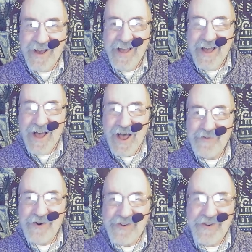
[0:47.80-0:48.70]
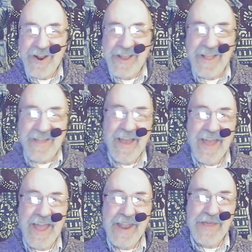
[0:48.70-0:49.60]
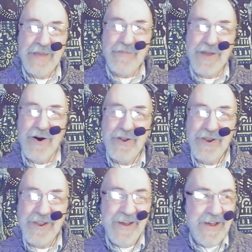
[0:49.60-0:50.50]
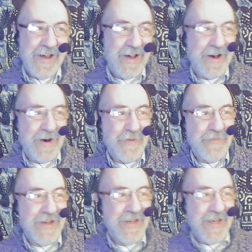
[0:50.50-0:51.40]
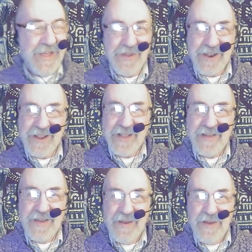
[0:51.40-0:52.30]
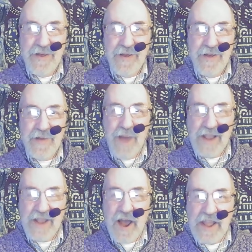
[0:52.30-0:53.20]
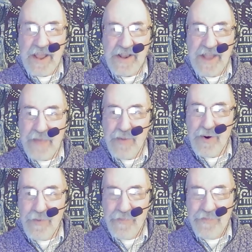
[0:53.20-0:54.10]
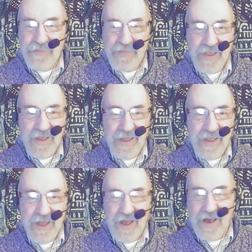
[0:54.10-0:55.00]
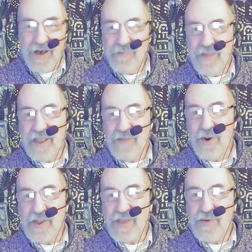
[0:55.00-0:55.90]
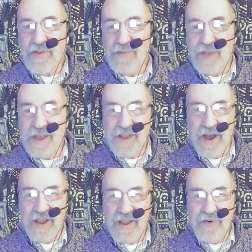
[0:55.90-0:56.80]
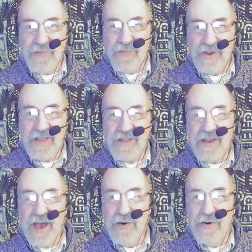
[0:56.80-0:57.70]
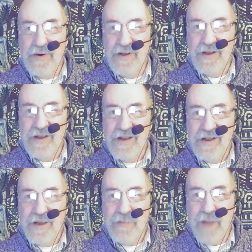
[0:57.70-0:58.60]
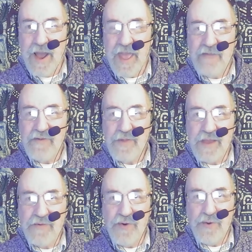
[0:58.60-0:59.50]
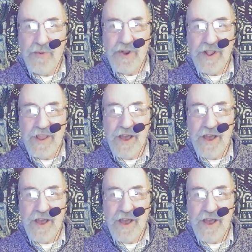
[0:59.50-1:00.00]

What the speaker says: I'm not sure I can say anything beyond that it's my dining table in what used to be a dining room but is now my everything room, really.